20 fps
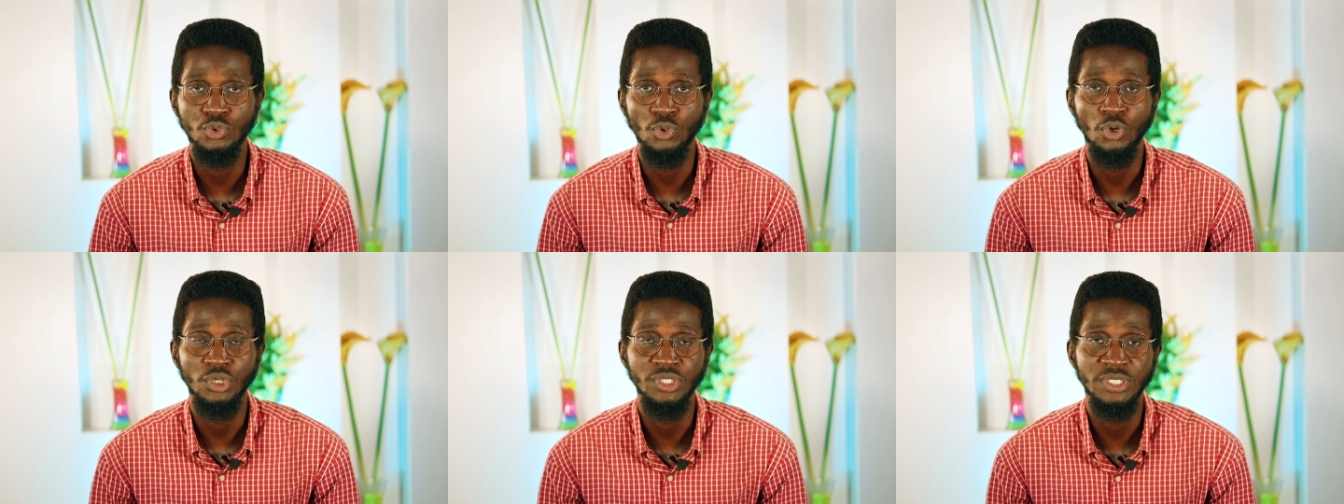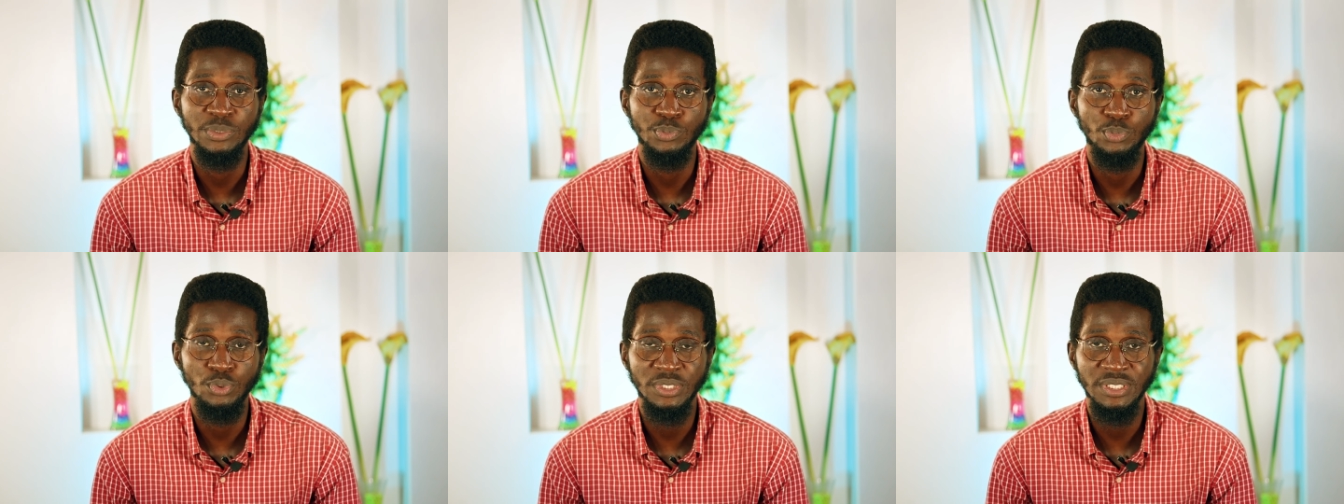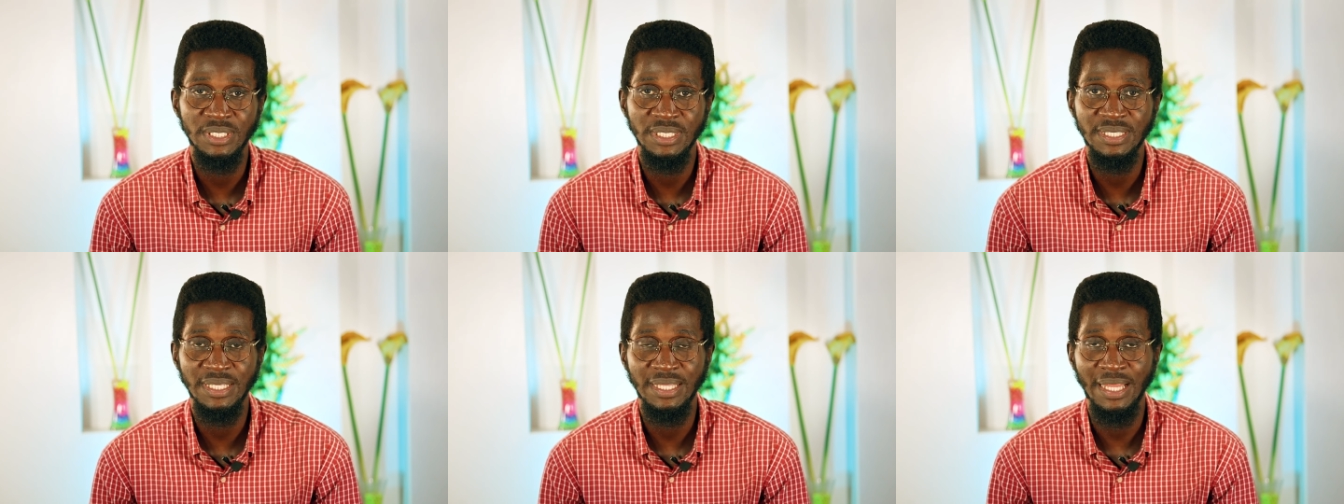to
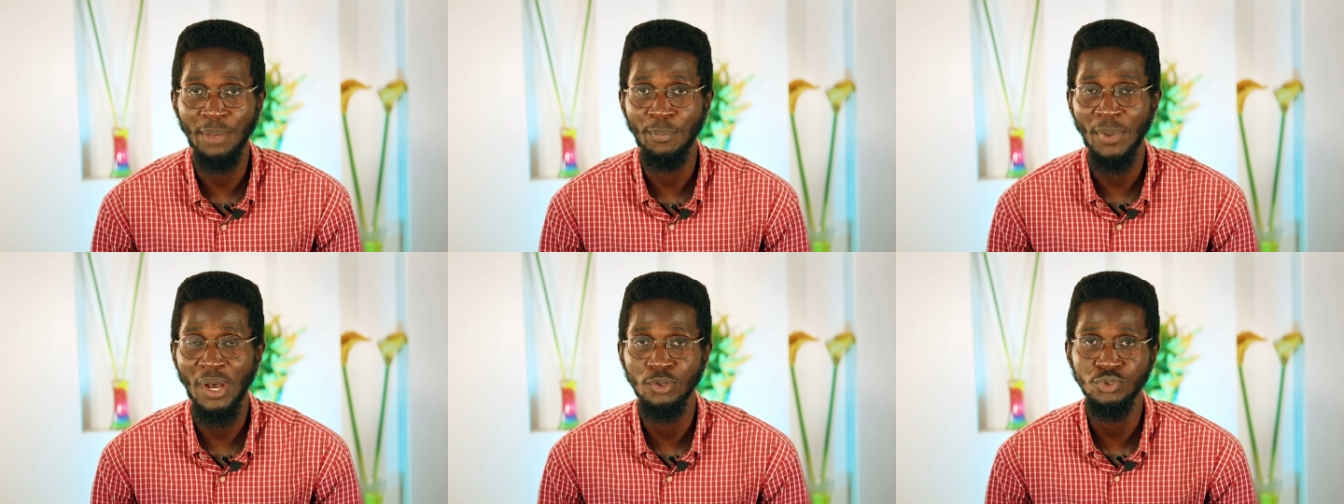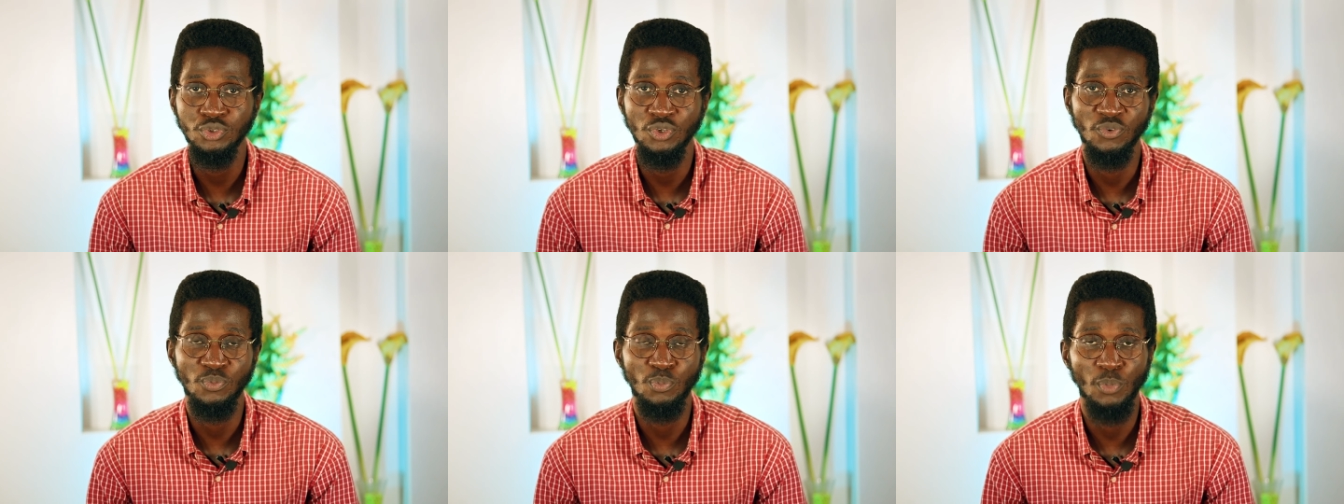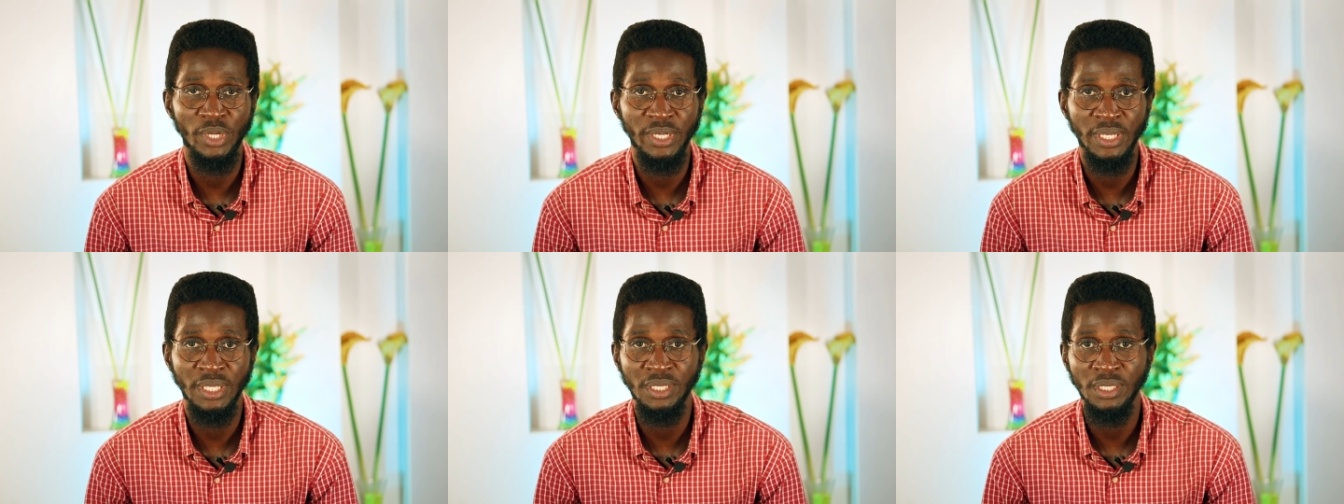contribute certain amount of
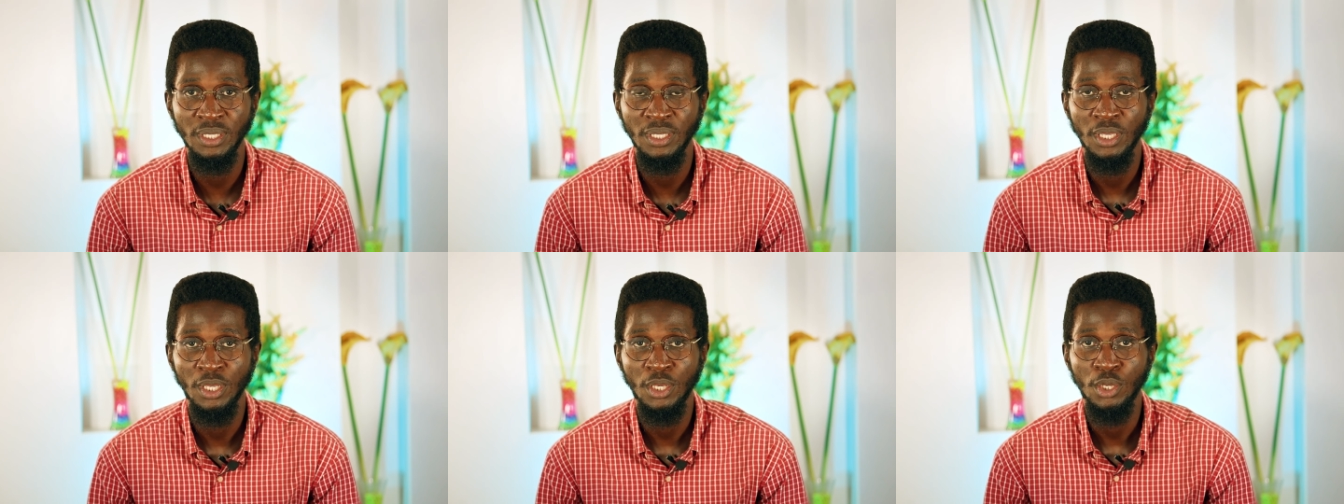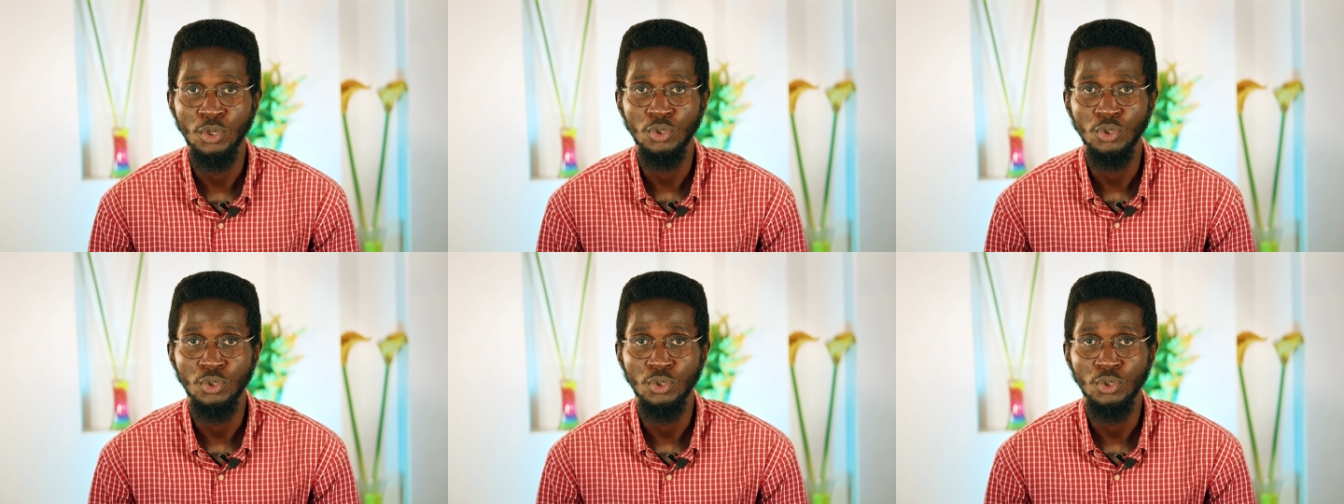money